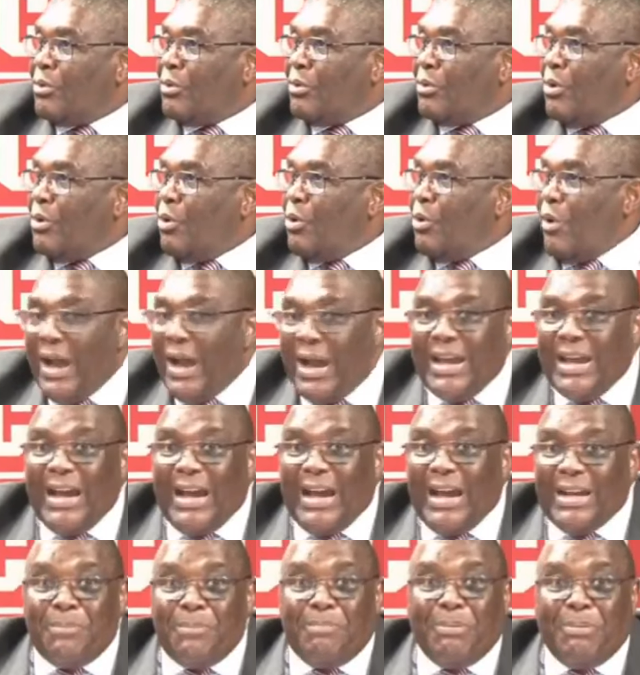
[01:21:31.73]
where he
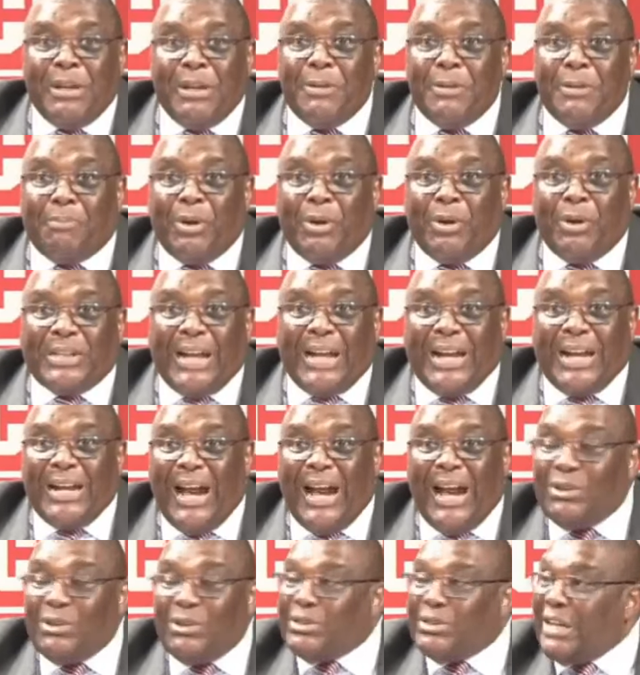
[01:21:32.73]
had been put under
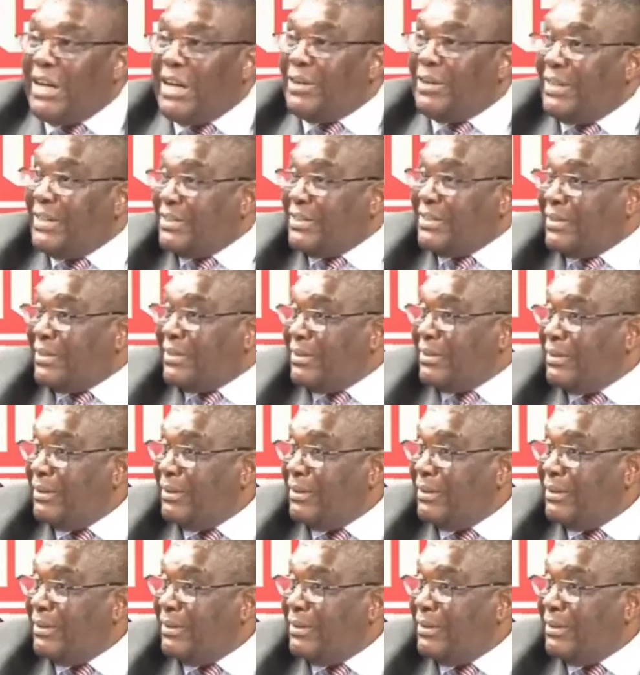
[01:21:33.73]
house arrest.